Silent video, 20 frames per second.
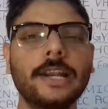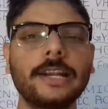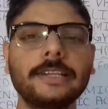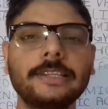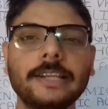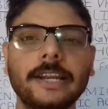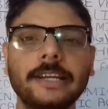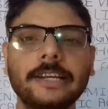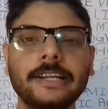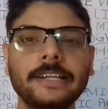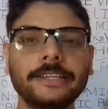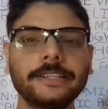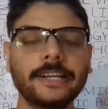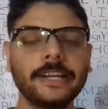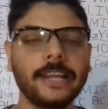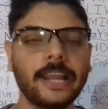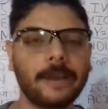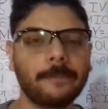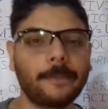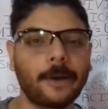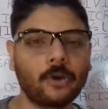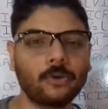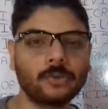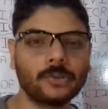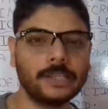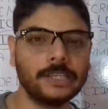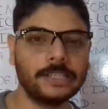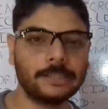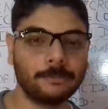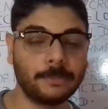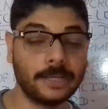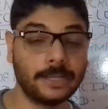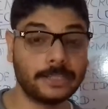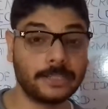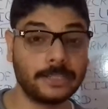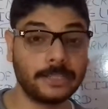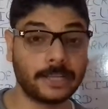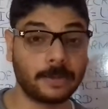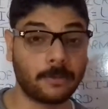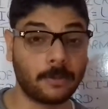let's understand about these
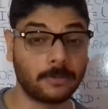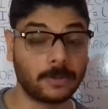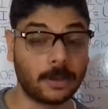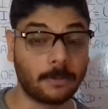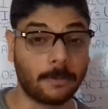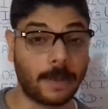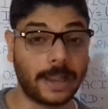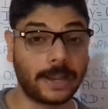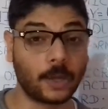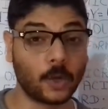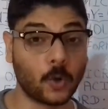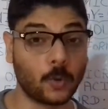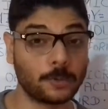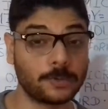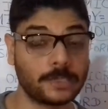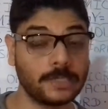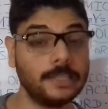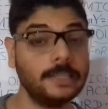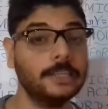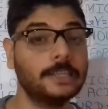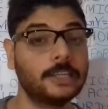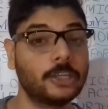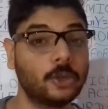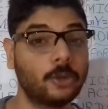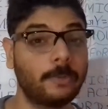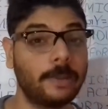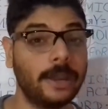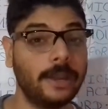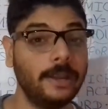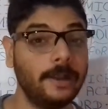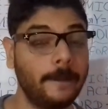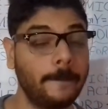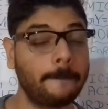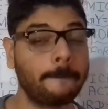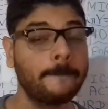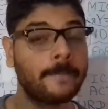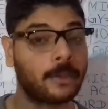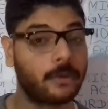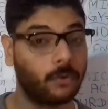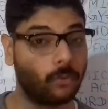means in terms of the microbes in human
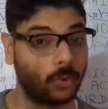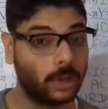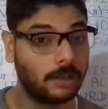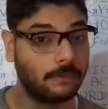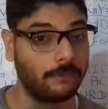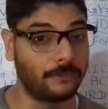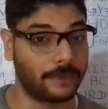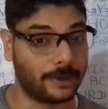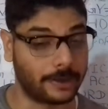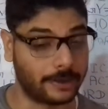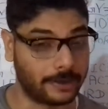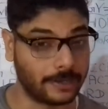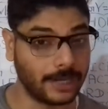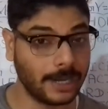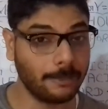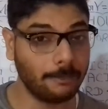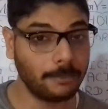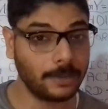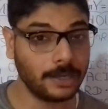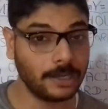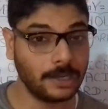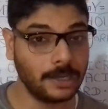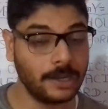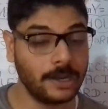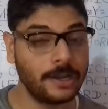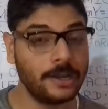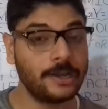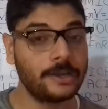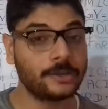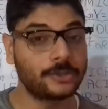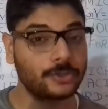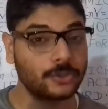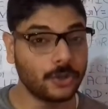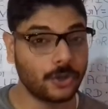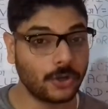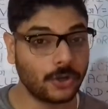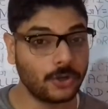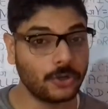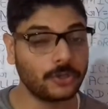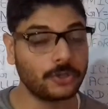welfare. Remember,
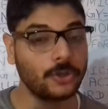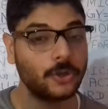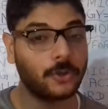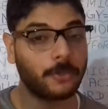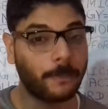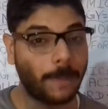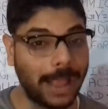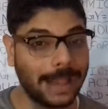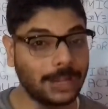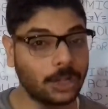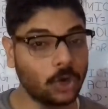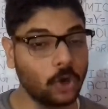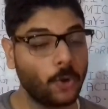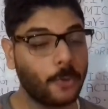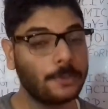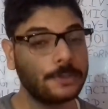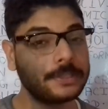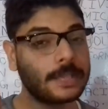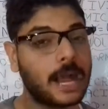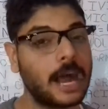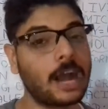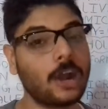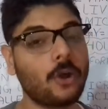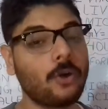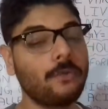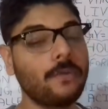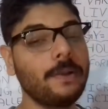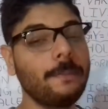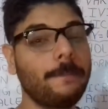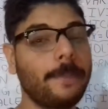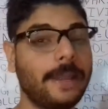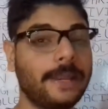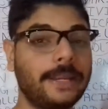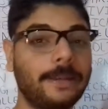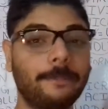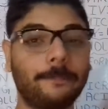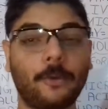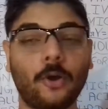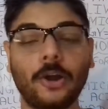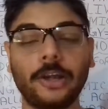so your microbes are often
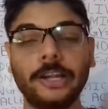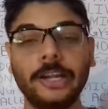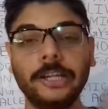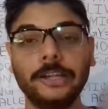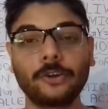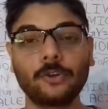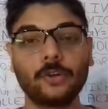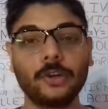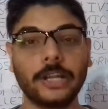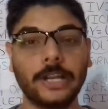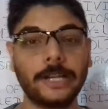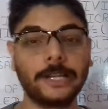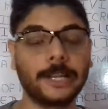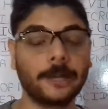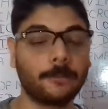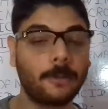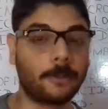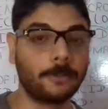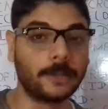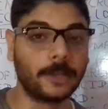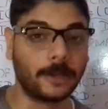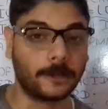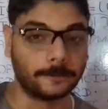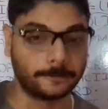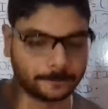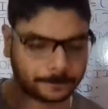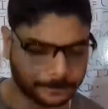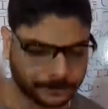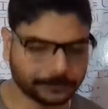playing important role in terms of the